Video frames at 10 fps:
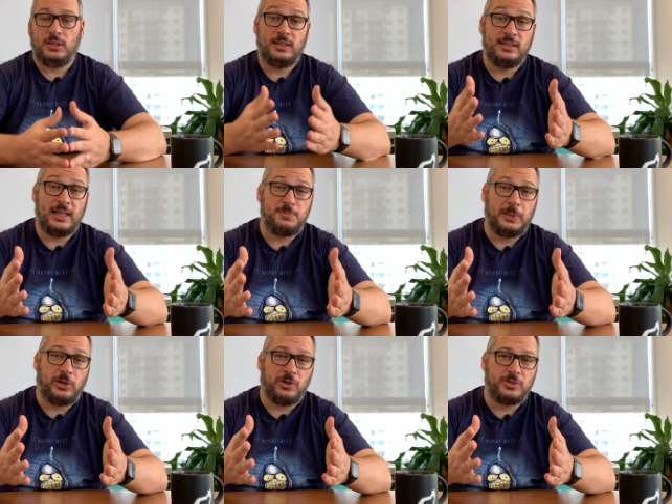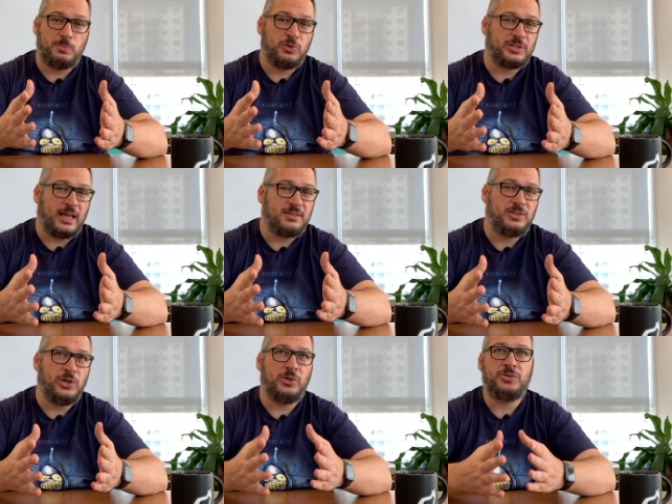And that's because most
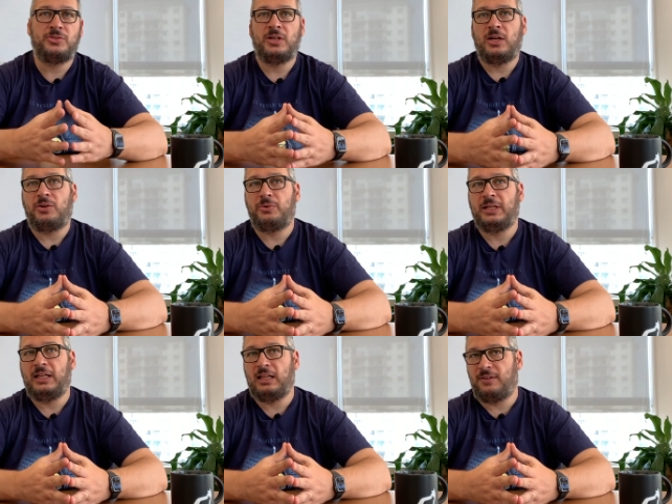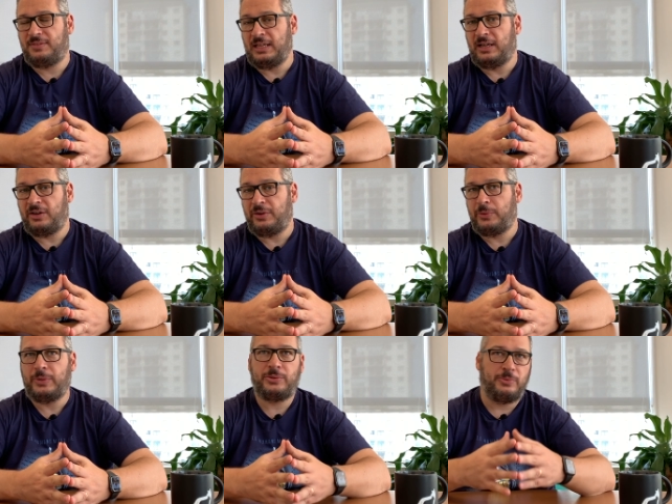SEOs really love
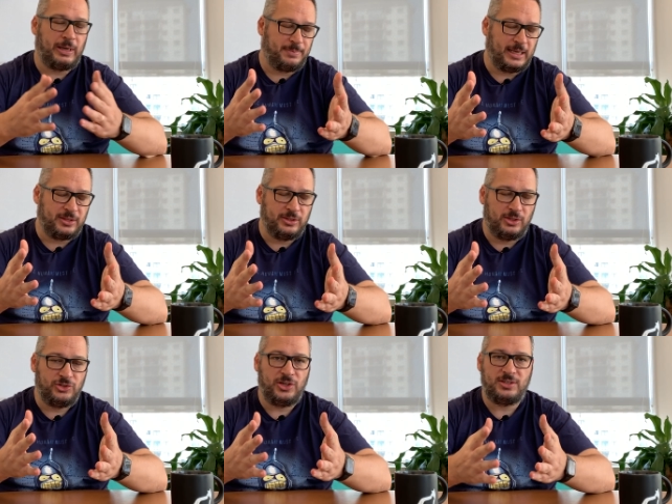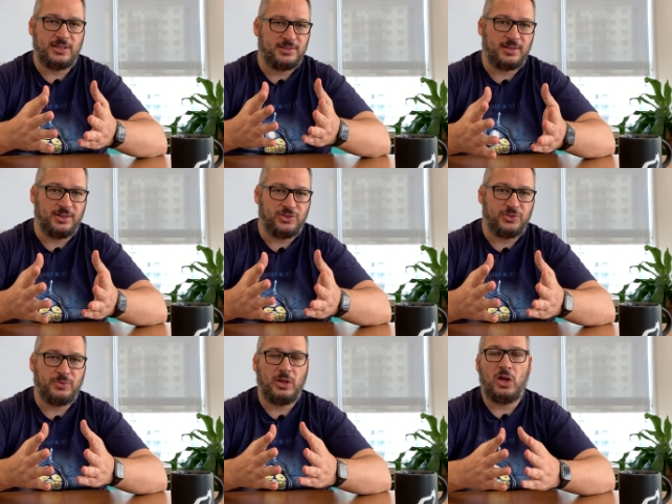tinkering with web technologies and search.